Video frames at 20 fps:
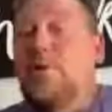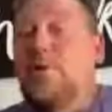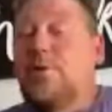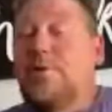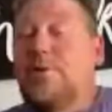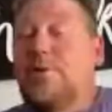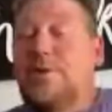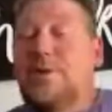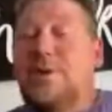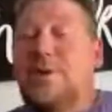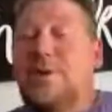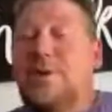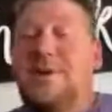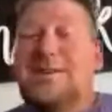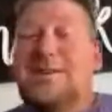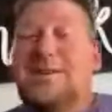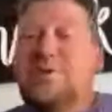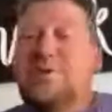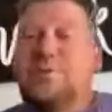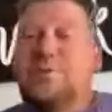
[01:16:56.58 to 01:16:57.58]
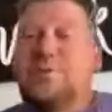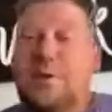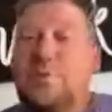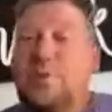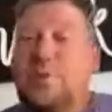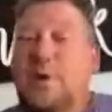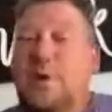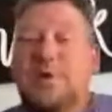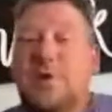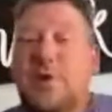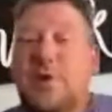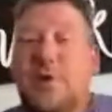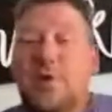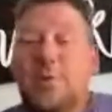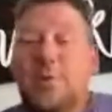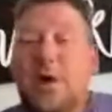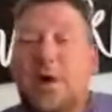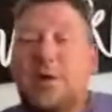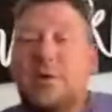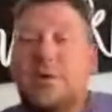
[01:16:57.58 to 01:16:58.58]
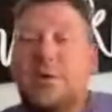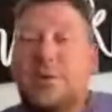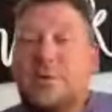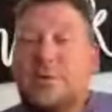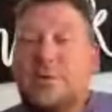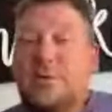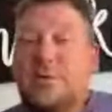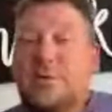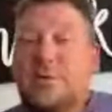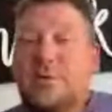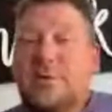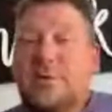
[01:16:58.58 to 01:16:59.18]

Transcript: but you know what the next thing should be? We got to talk about